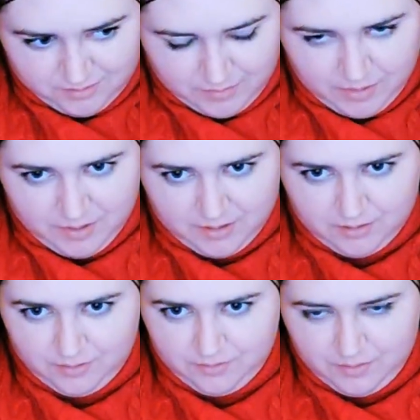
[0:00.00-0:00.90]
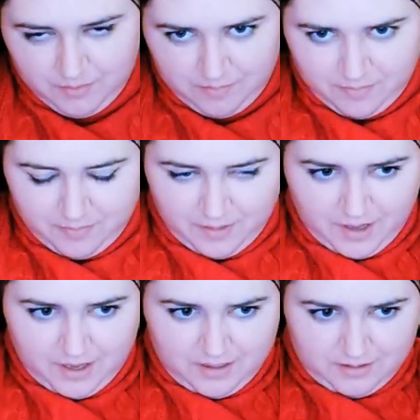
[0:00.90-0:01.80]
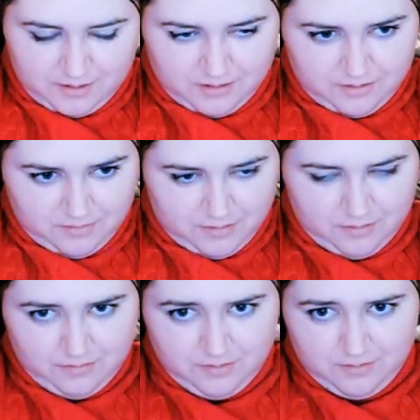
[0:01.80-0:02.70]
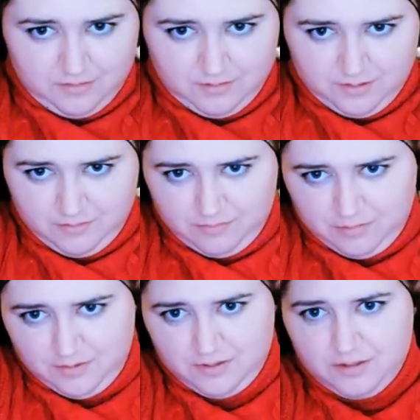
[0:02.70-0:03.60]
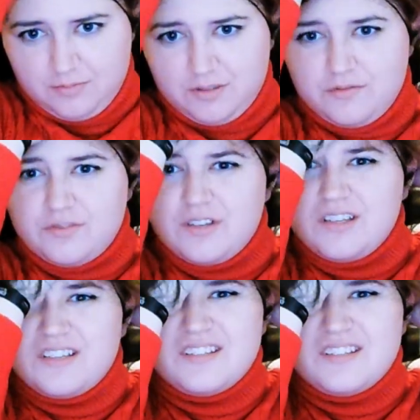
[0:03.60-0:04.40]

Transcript: Maybe I start from the back and then do from and pull it up to the front.